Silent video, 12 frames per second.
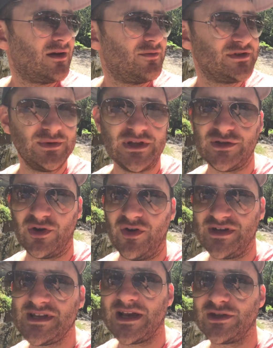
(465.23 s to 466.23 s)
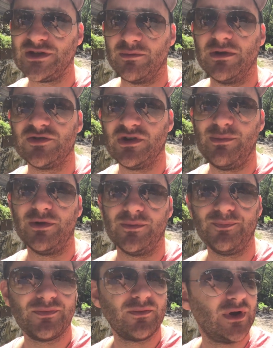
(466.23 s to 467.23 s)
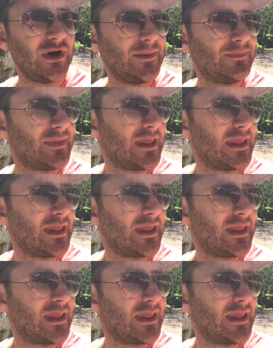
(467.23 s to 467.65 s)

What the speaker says: obviously with the tourists that can double, triple, but